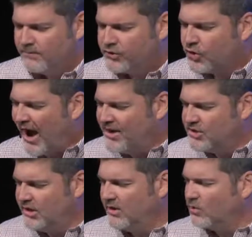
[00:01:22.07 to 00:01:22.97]

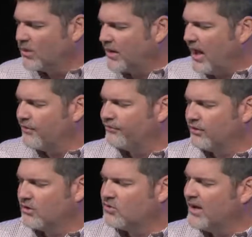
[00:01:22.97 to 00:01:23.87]
tragedy to work out
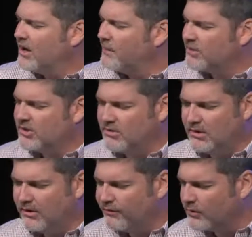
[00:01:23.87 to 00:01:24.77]
for a great
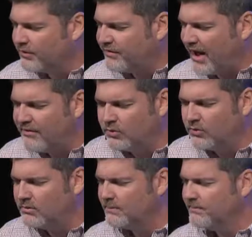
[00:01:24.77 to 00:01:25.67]
opportunity for revival
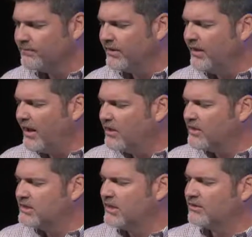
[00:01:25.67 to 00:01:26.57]
in the
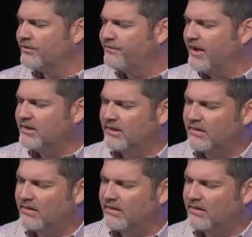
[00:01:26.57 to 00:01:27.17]
areas that are affected.